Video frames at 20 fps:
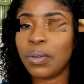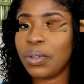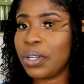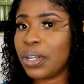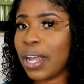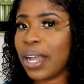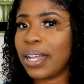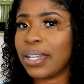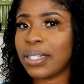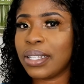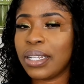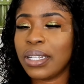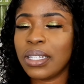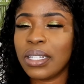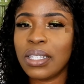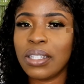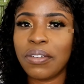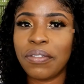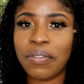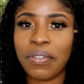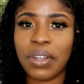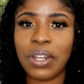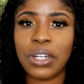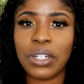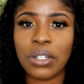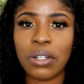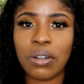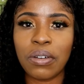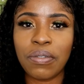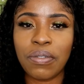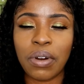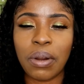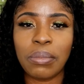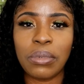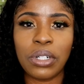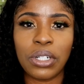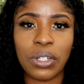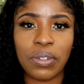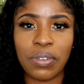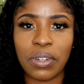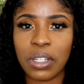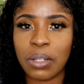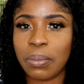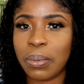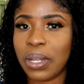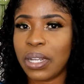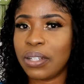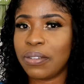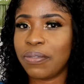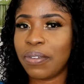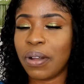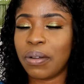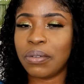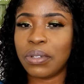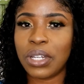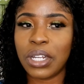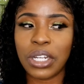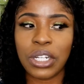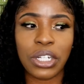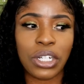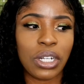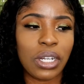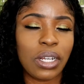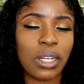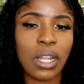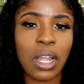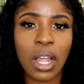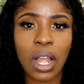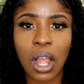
Guys, this is the finished look from the Juvia's Place foundation,